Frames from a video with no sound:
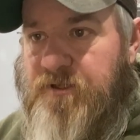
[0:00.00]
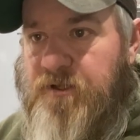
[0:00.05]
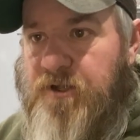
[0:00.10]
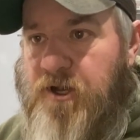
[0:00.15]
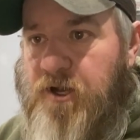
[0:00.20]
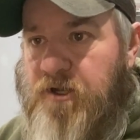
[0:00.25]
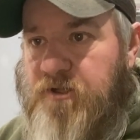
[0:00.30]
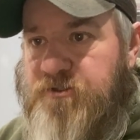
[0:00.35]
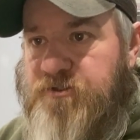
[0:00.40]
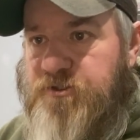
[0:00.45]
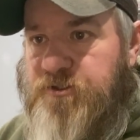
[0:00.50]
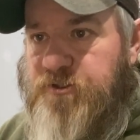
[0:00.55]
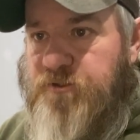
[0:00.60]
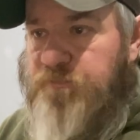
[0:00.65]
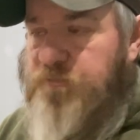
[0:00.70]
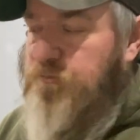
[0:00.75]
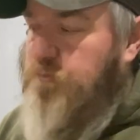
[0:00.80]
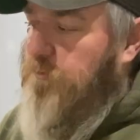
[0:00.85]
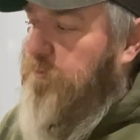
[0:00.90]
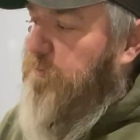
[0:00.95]
oxygen
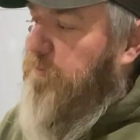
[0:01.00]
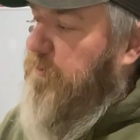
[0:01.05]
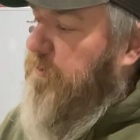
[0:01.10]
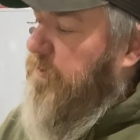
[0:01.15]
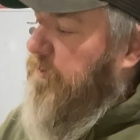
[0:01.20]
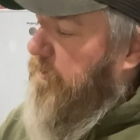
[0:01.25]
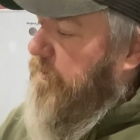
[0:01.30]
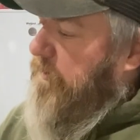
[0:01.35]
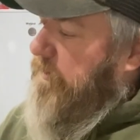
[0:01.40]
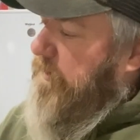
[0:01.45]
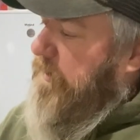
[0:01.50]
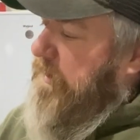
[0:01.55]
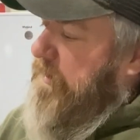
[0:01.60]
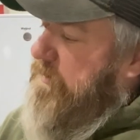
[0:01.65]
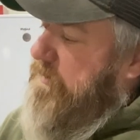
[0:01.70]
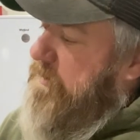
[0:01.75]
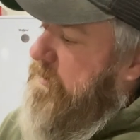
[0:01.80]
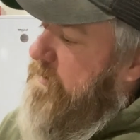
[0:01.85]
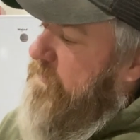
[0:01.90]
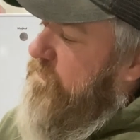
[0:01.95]
absorber.
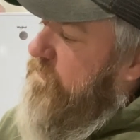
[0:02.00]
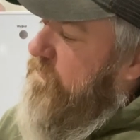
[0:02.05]
And this